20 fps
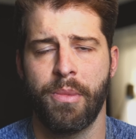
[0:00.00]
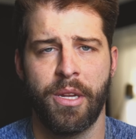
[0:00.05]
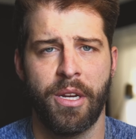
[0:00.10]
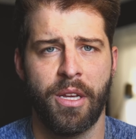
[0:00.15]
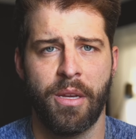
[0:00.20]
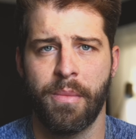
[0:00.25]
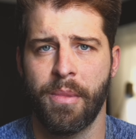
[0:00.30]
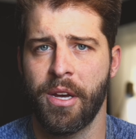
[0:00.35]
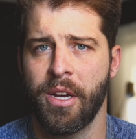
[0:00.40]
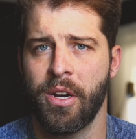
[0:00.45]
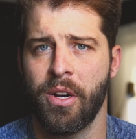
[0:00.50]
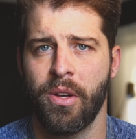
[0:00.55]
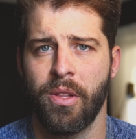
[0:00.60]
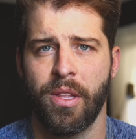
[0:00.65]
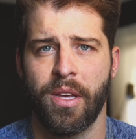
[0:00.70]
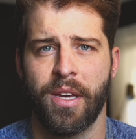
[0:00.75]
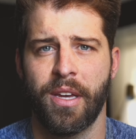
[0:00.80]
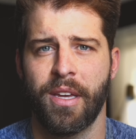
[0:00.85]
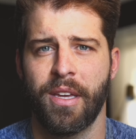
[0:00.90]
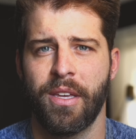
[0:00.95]
me an email.
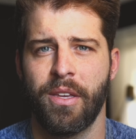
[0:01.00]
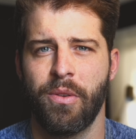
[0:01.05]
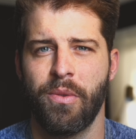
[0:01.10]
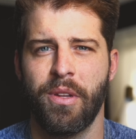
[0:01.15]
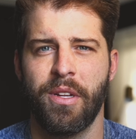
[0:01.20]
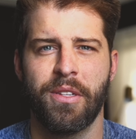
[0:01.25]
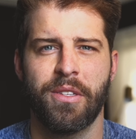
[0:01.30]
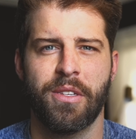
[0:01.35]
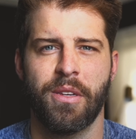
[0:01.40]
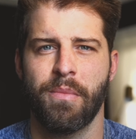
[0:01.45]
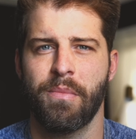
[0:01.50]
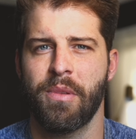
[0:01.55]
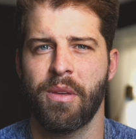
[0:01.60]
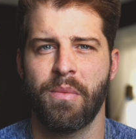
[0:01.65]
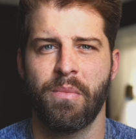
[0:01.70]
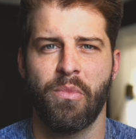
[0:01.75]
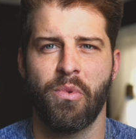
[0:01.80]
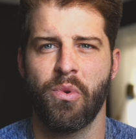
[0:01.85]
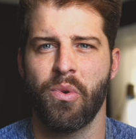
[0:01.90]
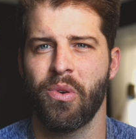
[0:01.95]
Like, you need
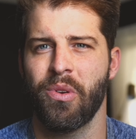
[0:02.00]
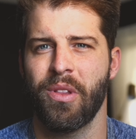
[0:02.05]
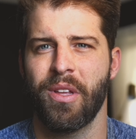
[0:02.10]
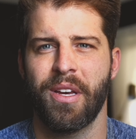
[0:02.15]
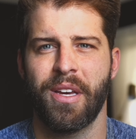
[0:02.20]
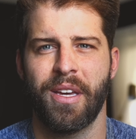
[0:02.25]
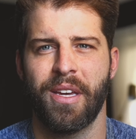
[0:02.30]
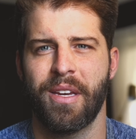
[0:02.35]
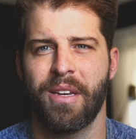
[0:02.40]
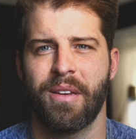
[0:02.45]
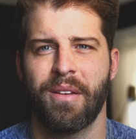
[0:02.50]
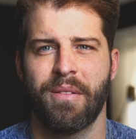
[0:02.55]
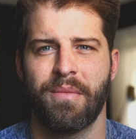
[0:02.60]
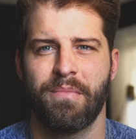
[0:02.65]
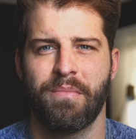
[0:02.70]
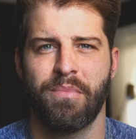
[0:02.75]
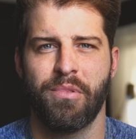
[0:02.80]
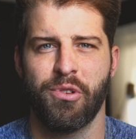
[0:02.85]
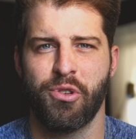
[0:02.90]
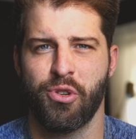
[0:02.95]
something more like
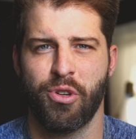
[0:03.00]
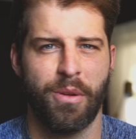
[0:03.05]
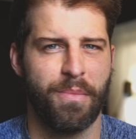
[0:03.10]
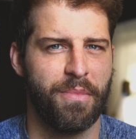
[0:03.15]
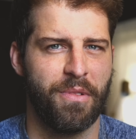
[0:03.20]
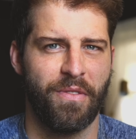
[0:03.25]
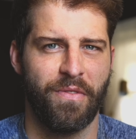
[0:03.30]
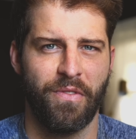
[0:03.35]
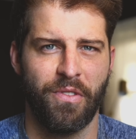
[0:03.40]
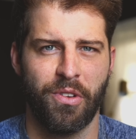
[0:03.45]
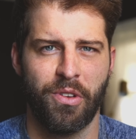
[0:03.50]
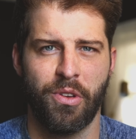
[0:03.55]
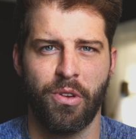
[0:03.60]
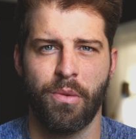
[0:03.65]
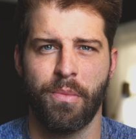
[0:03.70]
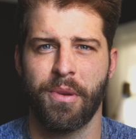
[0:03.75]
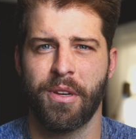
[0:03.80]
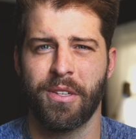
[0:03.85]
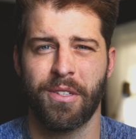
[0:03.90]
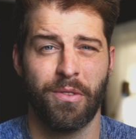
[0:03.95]
prescriptive for
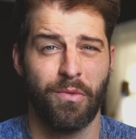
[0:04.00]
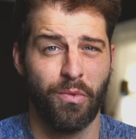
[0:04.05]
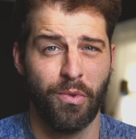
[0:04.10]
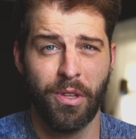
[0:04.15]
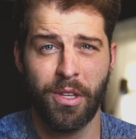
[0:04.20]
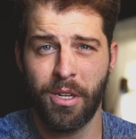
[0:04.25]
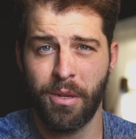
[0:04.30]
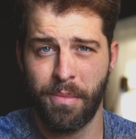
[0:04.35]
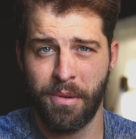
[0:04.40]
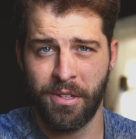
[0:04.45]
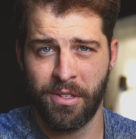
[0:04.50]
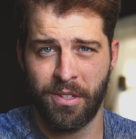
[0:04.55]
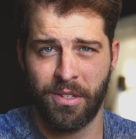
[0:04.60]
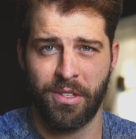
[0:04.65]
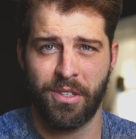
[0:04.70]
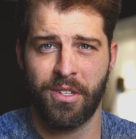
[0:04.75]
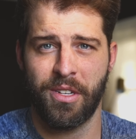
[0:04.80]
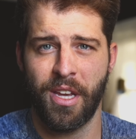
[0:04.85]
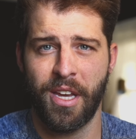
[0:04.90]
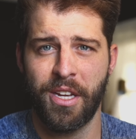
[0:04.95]
you, because it really depends on
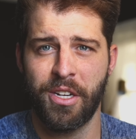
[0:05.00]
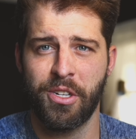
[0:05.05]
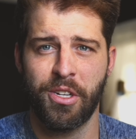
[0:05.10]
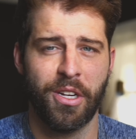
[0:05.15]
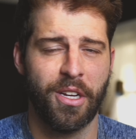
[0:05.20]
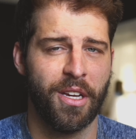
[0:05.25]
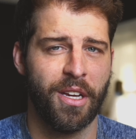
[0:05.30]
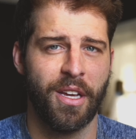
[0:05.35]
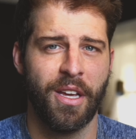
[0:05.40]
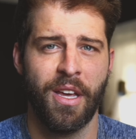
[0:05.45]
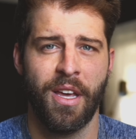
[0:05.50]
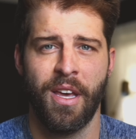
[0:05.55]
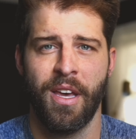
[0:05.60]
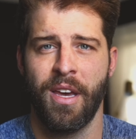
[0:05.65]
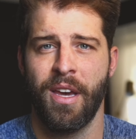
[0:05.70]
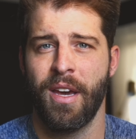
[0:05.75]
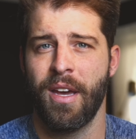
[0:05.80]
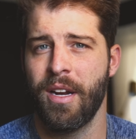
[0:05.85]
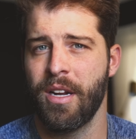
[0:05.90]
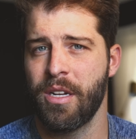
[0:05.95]
staging
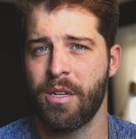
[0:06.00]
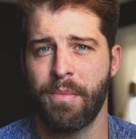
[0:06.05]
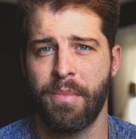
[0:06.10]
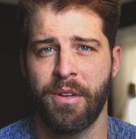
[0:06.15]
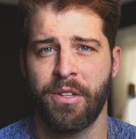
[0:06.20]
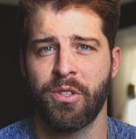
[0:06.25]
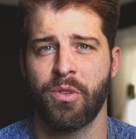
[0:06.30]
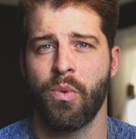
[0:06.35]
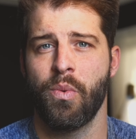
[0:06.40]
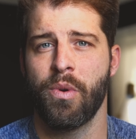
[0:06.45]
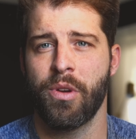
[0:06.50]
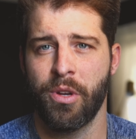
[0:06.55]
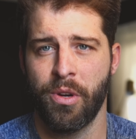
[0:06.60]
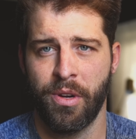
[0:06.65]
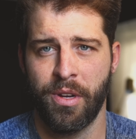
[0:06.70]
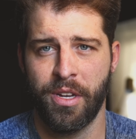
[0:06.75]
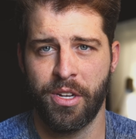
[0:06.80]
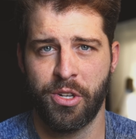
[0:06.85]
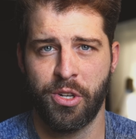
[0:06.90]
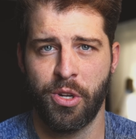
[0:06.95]
and it depends on what your
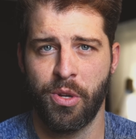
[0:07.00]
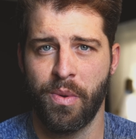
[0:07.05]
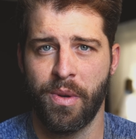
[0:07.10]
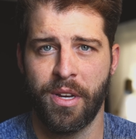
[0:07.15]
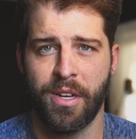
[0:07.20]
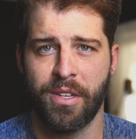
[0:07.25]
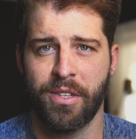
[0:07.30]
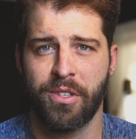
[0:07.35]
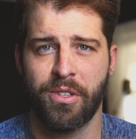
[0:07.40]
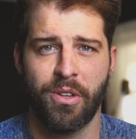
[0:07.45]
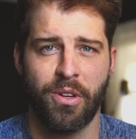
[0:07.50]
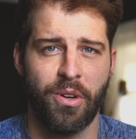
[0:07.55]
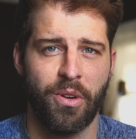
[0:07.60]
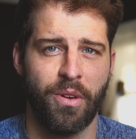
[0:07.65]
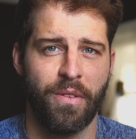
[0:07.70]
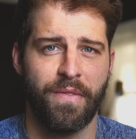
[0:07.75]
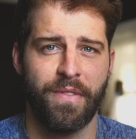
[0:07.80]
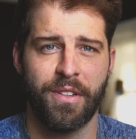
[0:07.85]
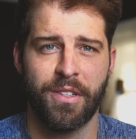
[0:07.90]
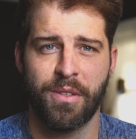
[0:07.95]
issue is. So
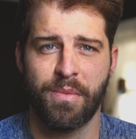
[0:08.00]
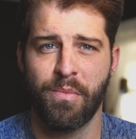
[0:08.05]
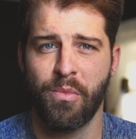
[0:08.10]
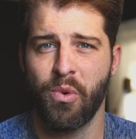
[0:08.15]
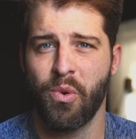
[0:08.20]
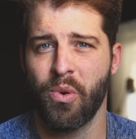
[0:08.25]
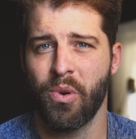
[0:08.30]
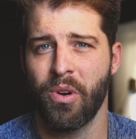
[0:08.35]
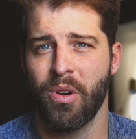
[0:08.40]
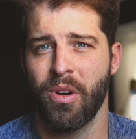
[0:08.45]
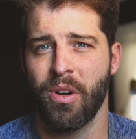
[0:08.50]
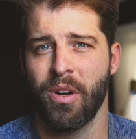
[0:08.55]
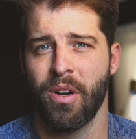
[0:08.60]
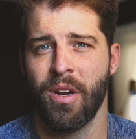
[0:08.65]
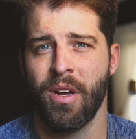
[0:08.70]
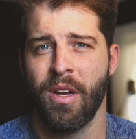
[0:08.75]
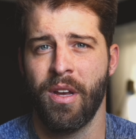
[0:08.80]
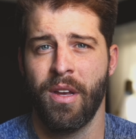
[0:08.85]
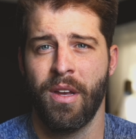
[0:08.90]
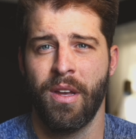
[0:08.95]
if it's more,